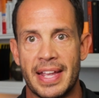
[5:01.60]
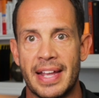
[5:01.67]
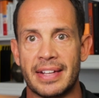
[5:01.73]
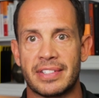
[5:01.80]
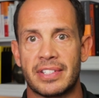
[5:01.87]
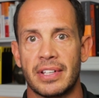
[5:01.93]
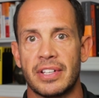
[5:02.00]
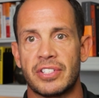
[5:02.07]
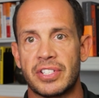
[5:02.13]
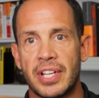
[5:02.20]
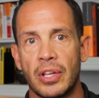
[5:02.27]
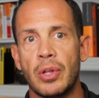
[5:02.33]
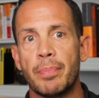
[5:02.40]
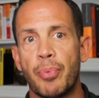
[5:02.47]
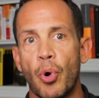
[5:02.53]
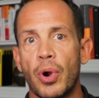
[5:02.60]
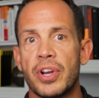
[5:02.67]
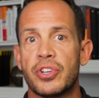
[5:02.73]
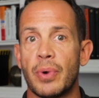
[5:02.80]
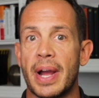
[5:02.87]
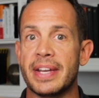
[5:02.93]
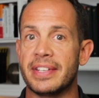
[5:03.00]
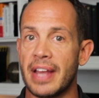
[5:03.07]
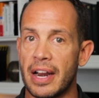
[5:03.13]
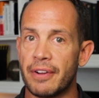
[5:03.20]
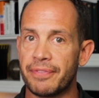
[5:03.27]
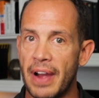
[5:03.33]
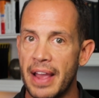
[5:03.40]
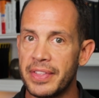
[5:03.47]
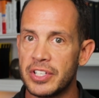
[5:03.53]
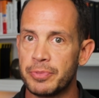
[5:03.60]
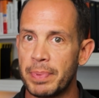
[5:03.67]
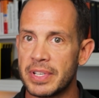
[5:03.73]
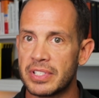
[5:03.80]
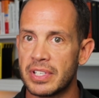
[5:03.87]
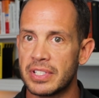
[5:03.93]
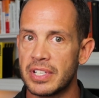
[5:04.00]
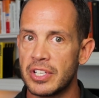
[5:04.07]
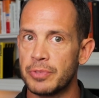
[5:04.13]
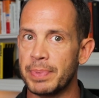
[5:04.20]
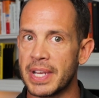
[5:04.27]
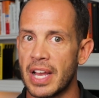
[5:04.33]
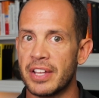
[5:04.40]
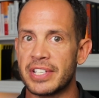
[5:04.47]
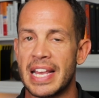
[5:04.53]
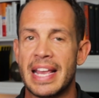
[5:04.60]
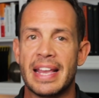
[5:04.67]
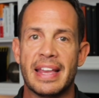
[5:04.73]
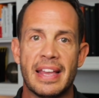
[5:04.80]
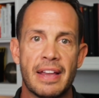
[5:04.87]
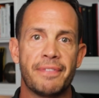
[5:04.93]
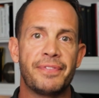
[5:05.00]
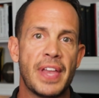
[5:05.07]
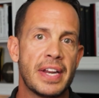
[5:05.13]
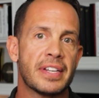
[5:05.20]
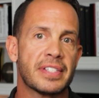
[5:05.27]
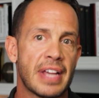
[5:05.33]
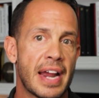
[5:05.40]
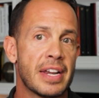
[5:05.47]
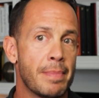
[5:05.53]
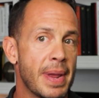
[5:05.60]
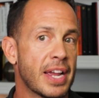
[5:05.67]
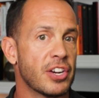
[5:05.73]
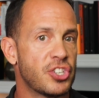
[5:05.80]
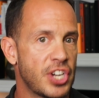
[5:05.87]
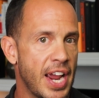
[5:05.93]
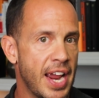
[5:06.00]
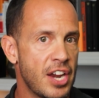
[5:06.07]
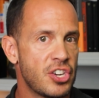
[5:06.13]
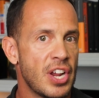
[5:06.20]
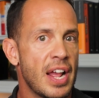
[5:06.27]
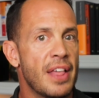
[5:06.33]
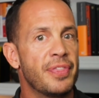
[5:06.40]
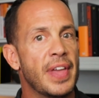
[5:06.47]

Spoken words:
It's still important to identify these businesses because if they decide to make a change,